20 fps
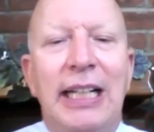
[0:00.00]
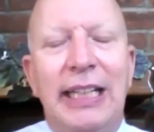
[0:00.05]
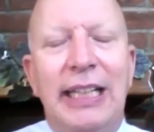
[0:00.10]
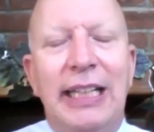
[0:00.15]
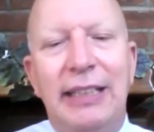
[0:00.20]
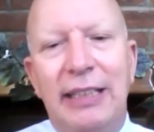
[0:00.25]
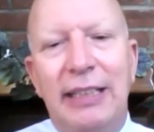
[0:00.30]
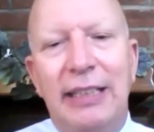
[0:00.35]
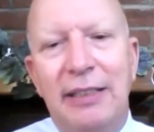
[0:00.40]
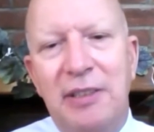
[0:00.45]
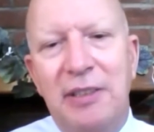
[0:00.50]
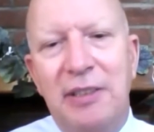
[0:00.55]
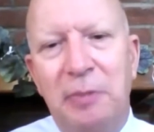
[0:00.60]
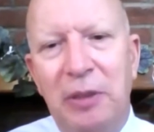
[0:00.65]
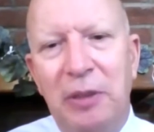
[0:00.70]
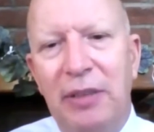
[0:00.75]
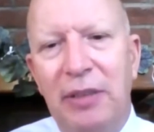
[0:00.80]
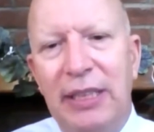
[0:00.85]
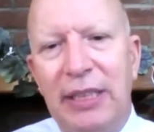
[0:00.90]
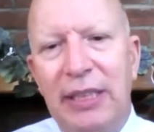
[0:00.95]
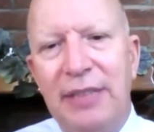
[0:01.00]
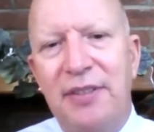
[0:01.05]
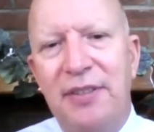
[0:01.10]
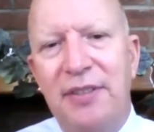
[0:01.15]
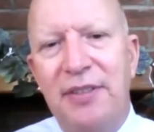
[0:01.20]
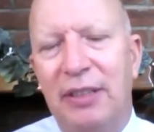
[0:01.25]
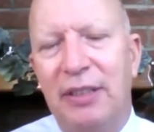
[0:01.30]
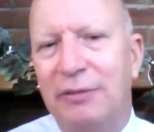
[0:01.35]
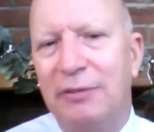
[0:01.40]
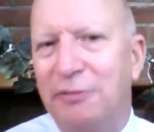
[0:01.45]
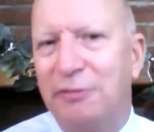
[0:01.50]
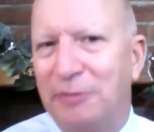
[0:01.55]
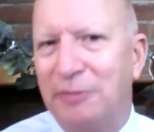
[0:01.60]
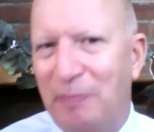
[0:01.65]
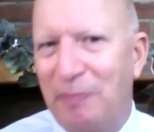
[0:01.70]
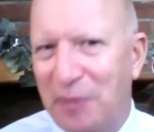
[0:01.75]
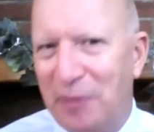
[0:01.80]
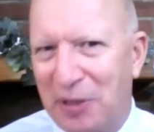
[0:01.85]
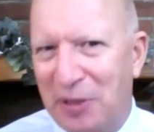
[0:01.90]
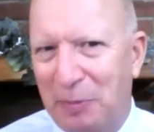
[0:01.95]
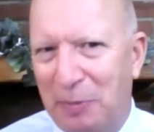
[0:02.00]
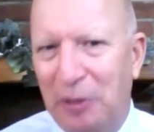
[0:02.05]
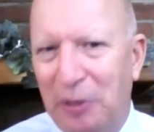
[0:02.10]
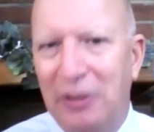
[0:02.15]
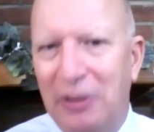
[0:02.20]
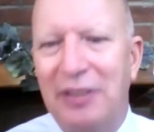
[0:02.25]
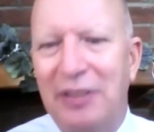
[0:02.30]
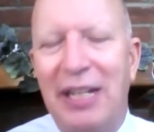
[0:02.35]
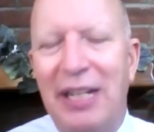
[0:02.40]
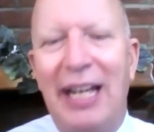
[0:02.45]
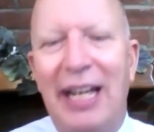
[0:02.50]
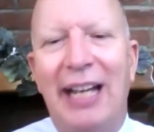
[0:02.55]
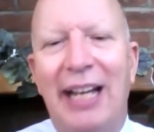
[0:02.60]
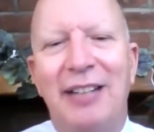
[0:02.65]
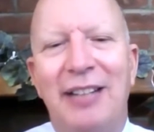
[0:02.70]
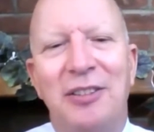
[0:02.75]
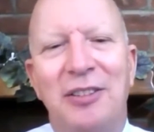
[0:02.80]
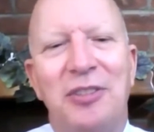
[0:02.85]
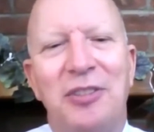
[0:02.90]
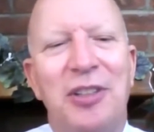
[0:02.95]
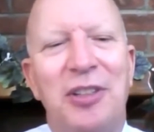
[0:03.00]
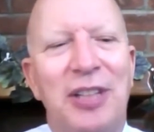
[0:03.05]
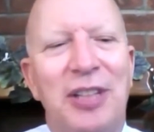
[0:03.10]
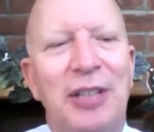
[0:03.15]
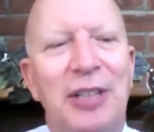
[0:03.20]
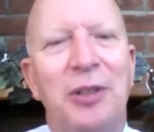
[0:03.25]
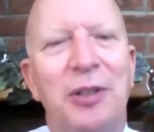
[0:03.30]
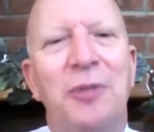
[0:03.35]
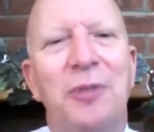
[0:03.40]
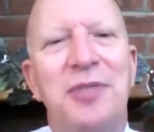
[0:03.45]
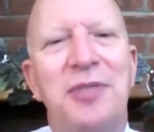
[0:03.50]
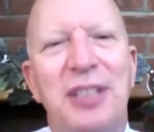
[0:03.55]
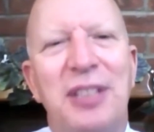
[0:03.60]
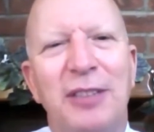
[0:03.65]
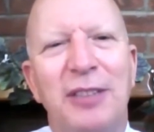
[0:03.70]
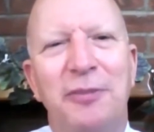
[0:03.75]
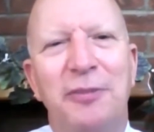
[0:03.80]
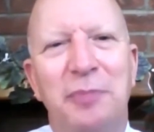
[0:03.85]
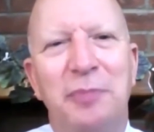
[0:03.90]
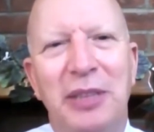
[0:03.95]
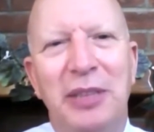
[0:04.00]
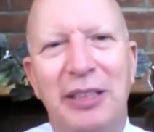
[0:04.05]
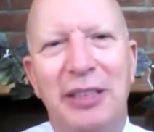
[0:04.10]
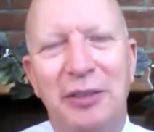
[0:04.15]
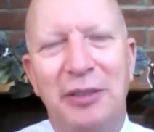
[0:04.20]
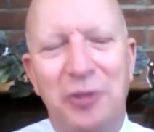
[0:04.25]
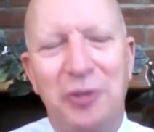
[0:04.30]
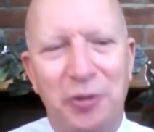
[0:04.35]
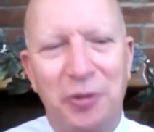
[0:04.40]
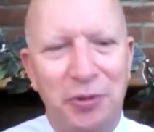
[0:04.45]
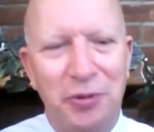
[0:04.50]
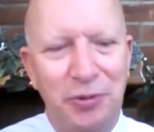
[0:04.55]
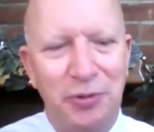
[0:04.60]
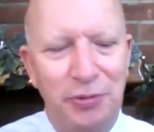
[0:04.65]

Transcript: In the experience of spirit and to thine own self being true,